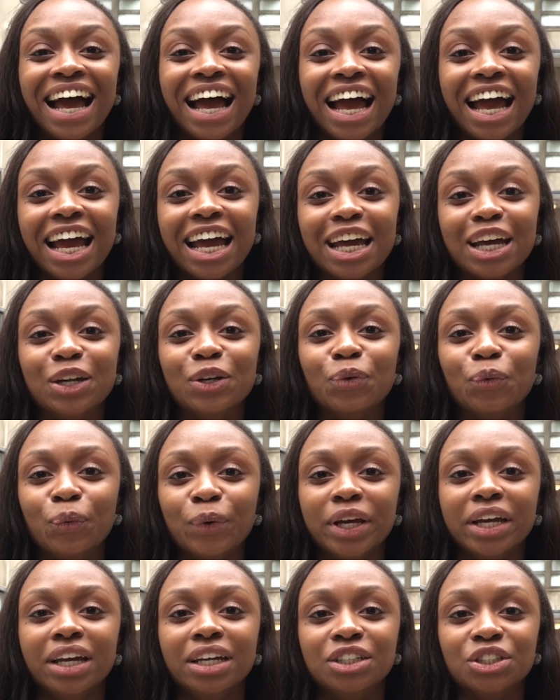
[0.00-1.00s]
and
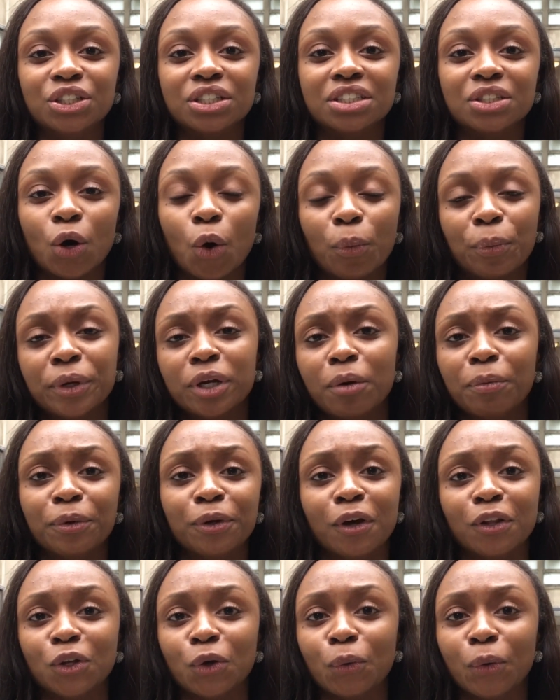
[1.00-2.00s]
we just opened up
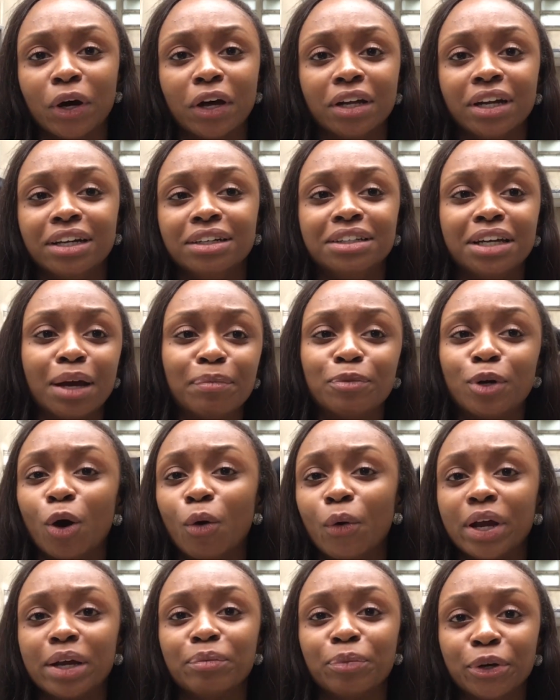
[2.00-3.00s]
another one and kept
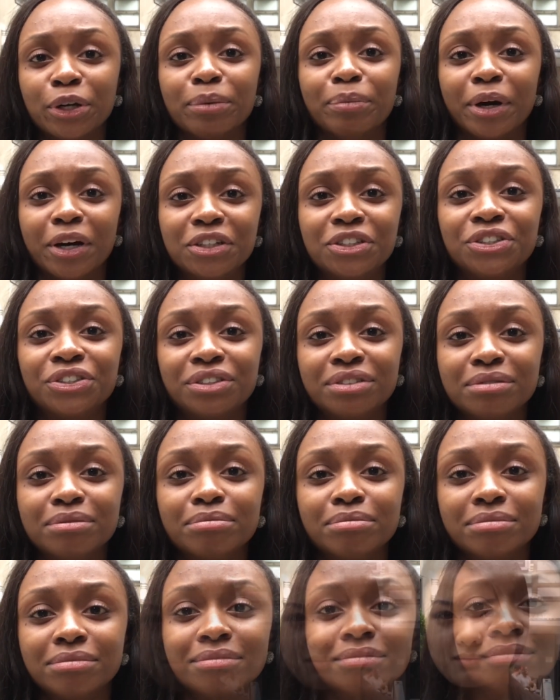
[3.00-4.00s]
going pretty much.
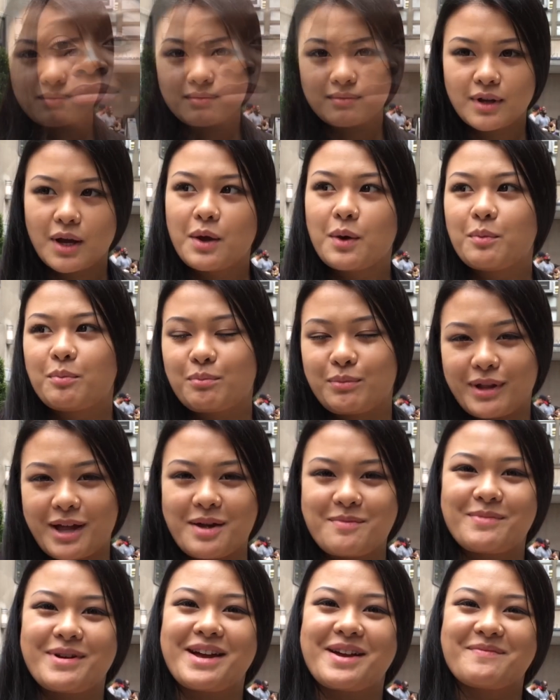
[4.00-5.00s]

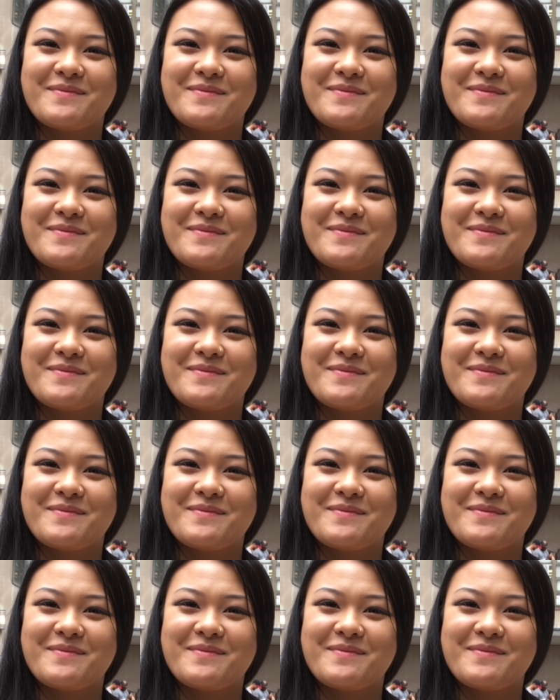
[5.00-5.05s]
Plan B.